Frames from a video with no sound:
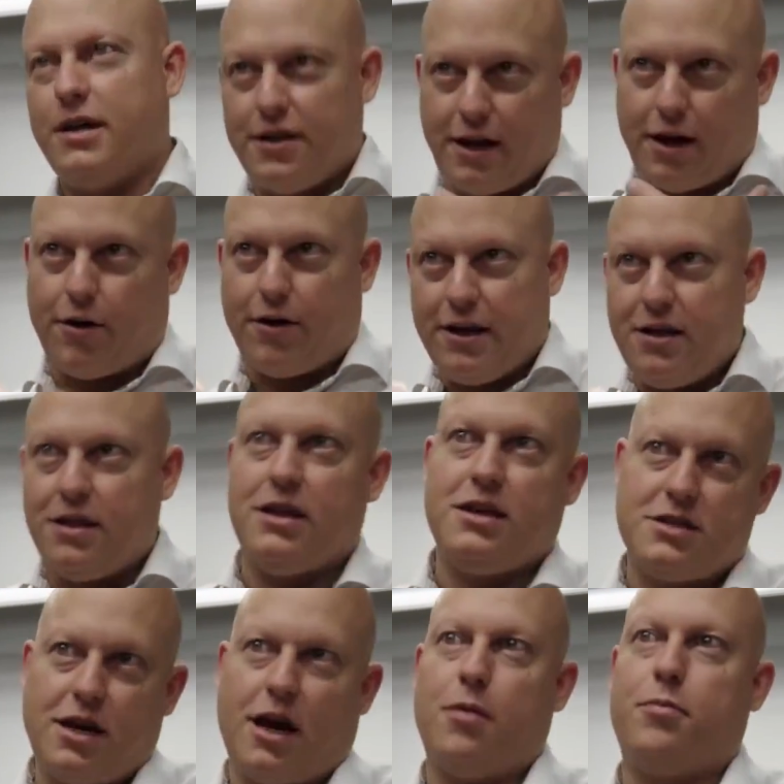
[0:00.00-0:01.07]
that are in
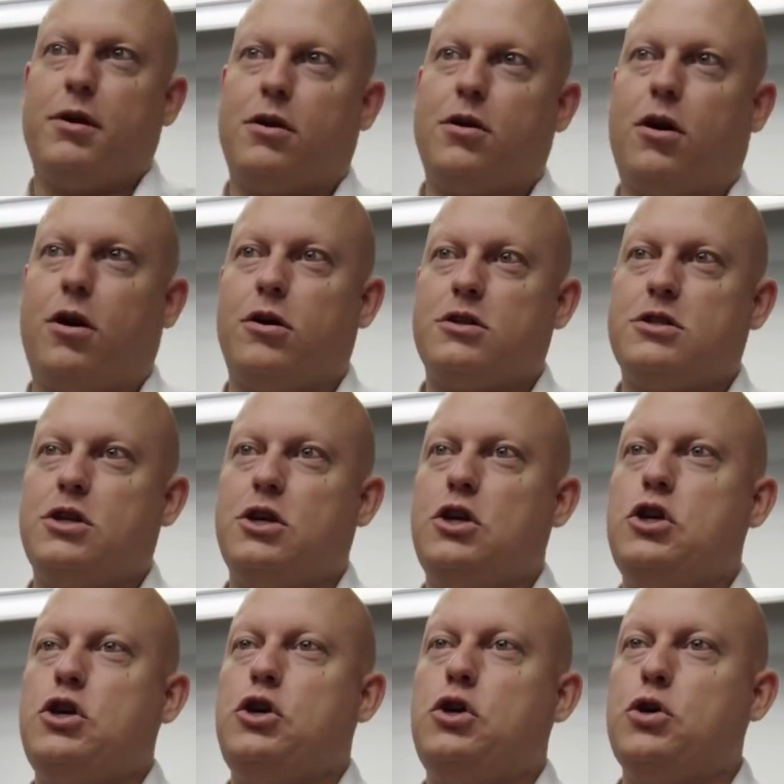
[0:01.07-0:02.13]
these hybrid cars,
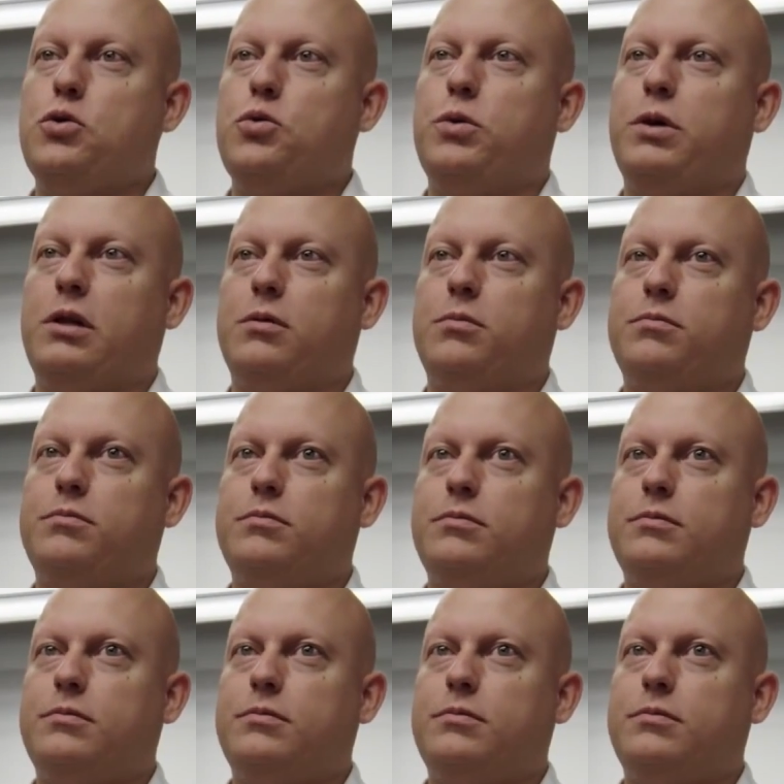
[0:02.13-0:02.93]
you will